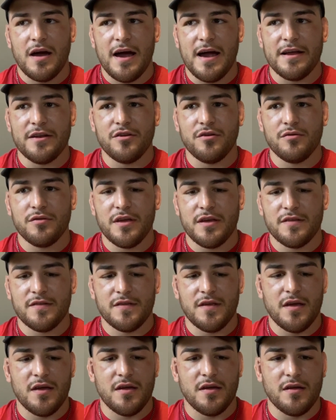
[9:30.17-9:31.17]
I know they
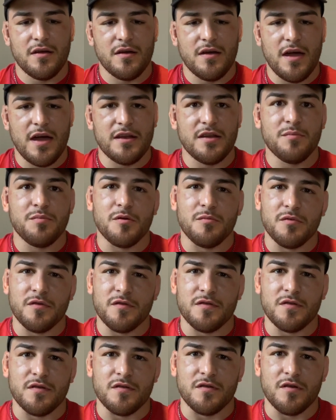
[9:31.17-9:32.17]
say any
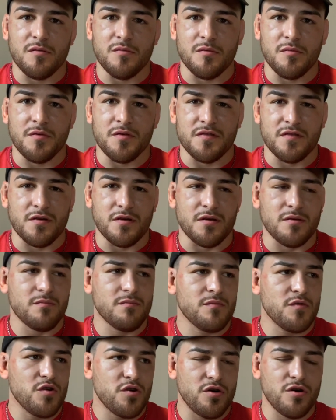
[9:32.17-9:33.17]
publicity is good publicity.
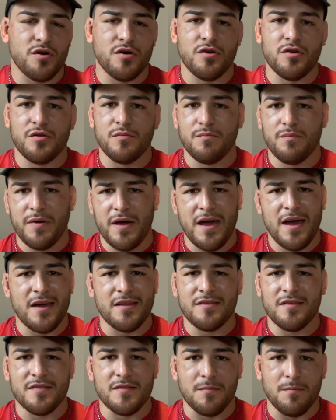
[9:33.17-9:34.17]
Good,
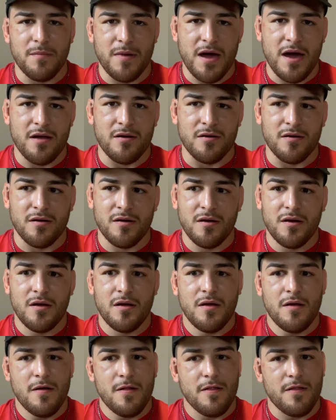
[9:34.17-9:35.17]
bad, doesn't matter.
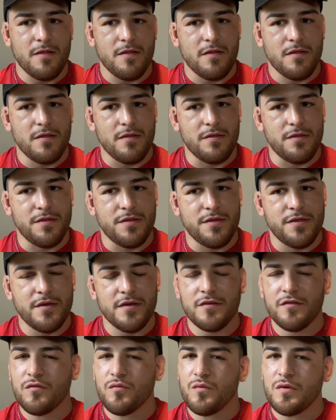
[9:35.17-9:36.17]

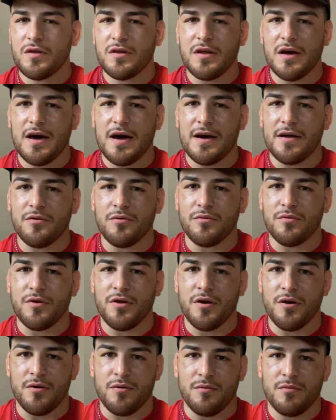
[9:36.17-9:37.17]
This one, I don't
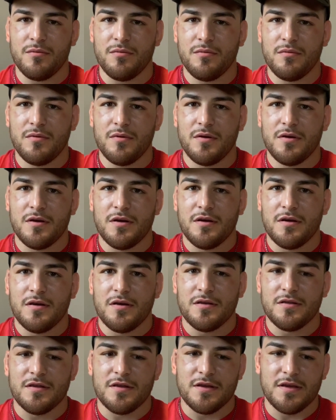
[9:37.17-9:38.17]
know.
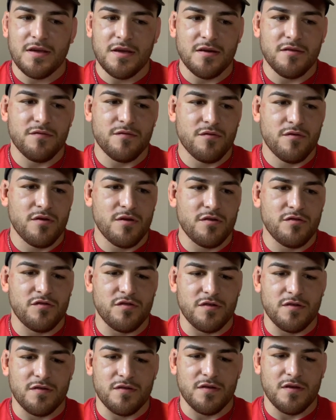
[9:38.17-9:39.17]
The King of Cringe
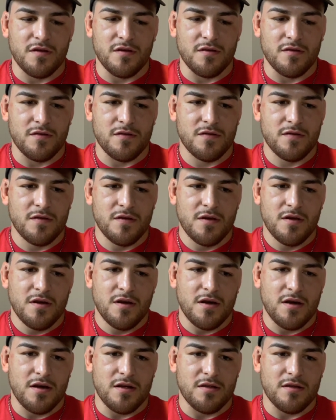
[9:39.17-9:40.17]
is,
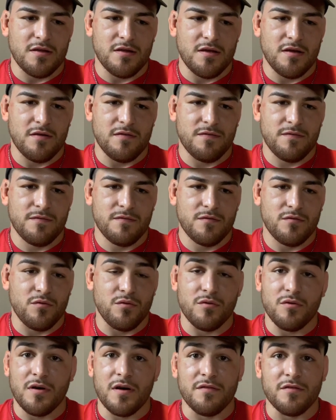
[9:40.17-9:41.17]
and if
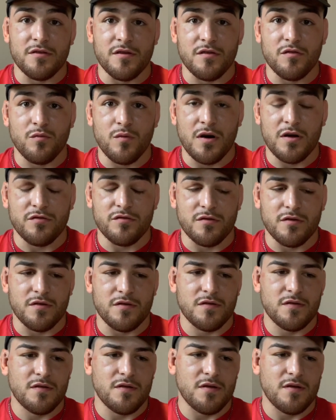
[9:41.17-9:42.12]
Cejudo ever does watch this,